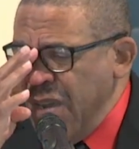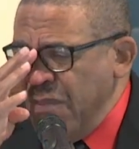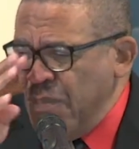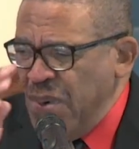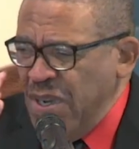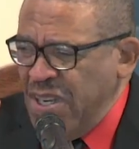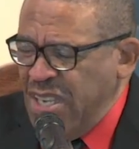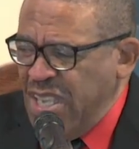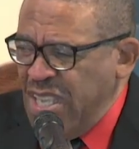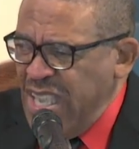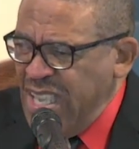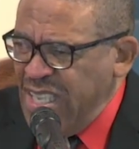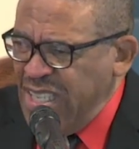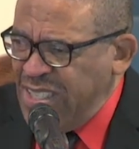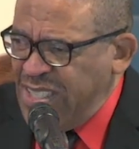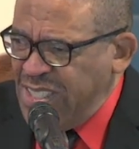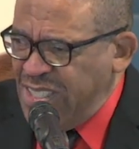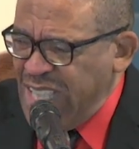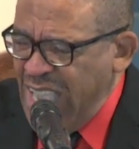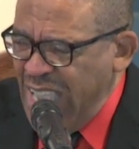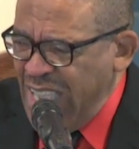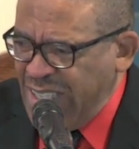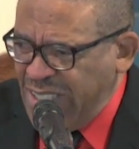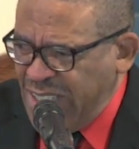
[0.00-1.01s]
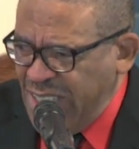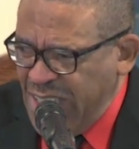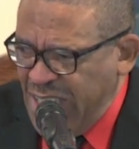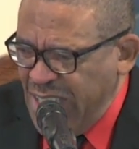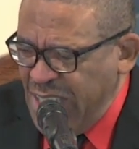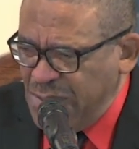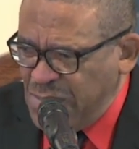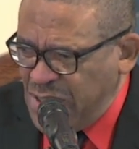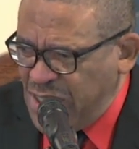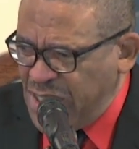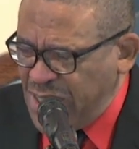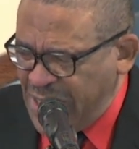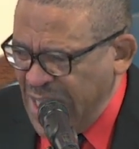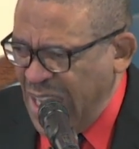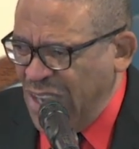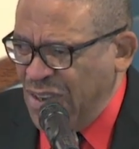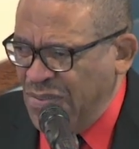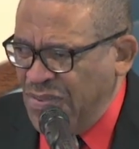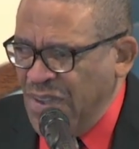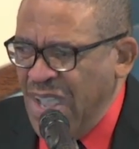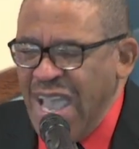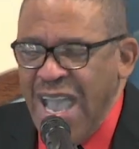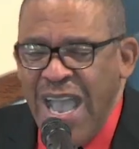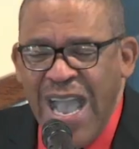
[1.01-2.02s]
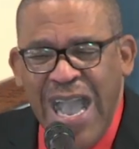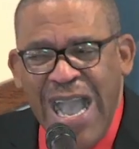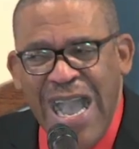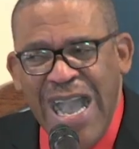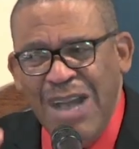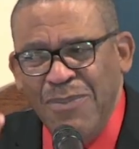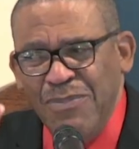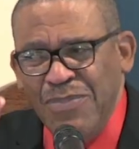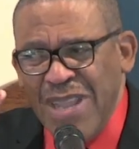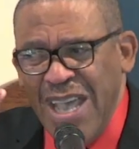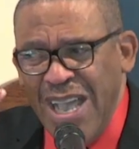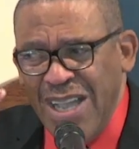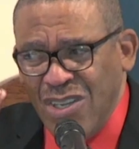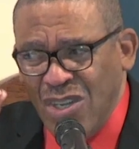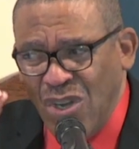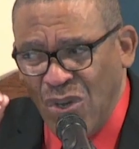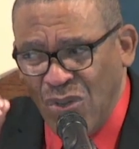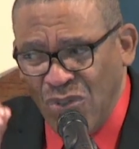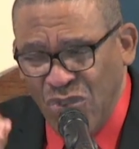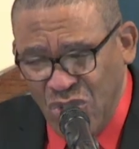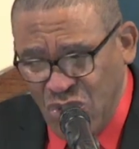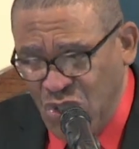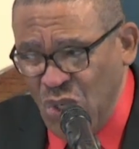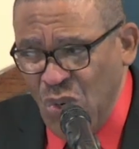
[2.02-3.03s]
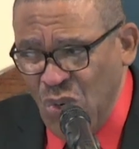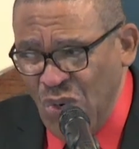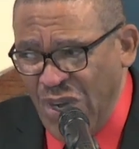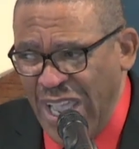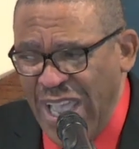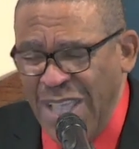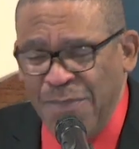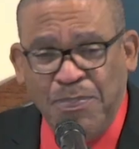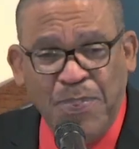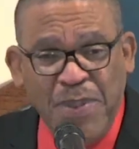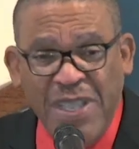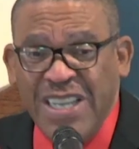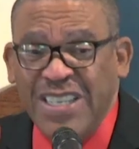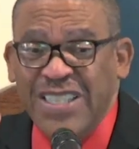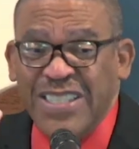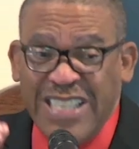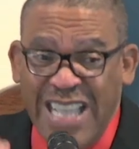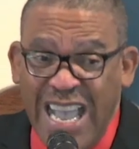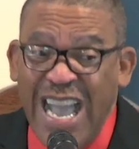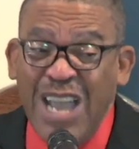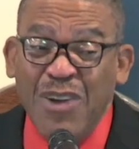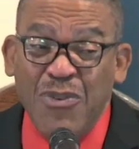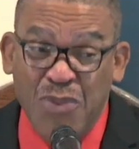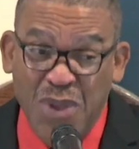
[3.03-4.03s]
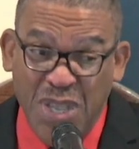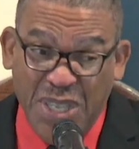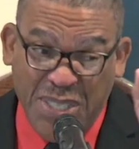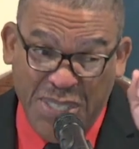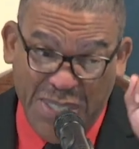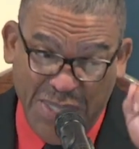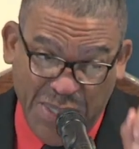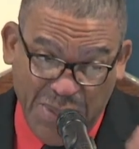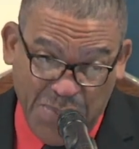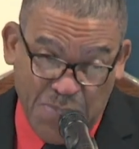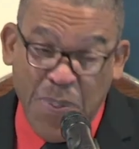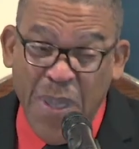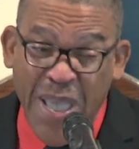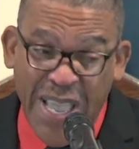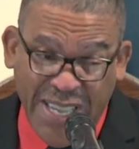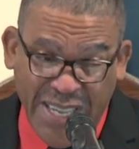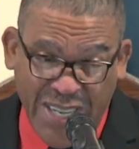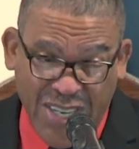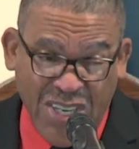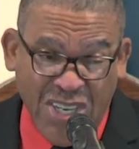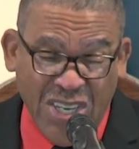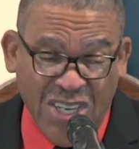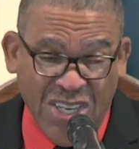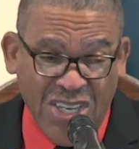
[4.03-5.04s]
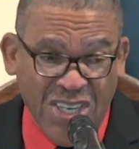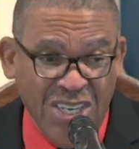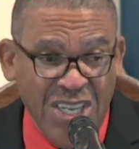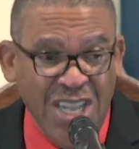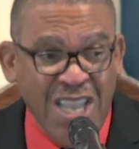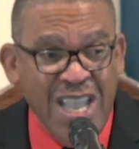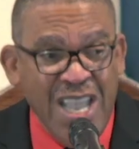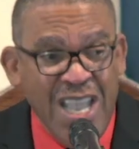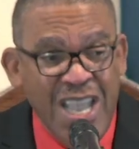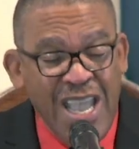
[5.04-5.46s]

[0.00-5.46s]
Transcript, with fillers: But he said to himself, I'm not going to do that because I respect her